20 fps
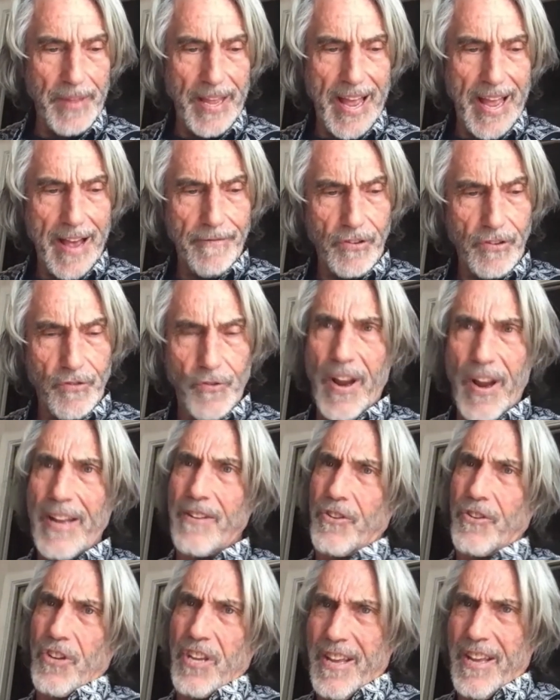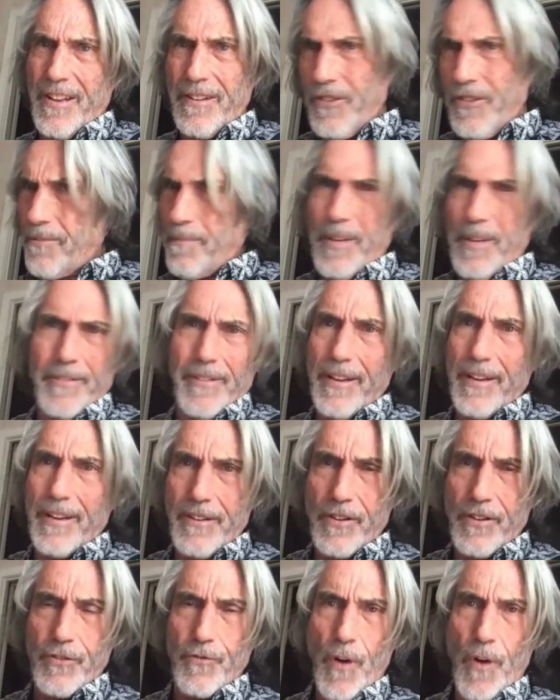They have strange kids, but they
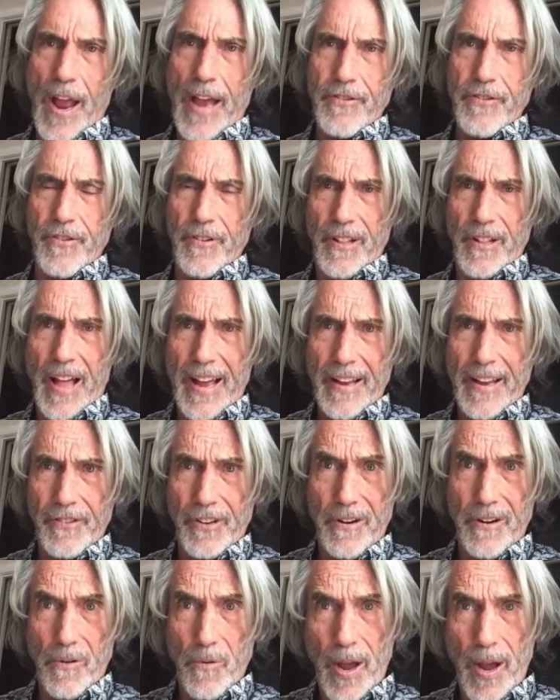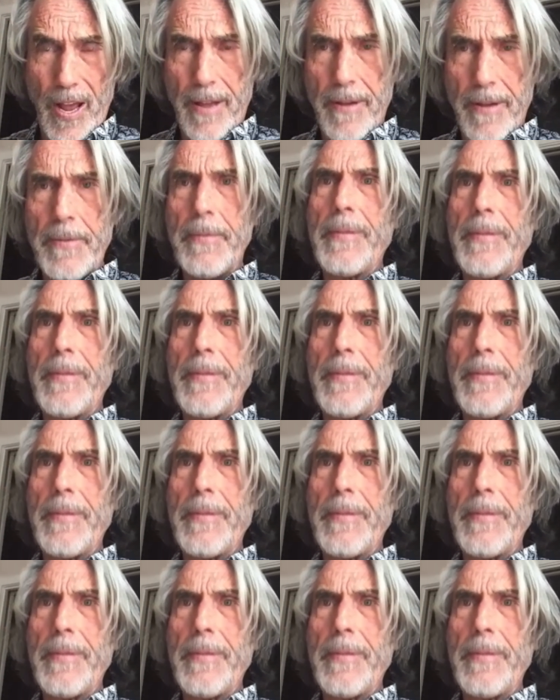just rationalize it away.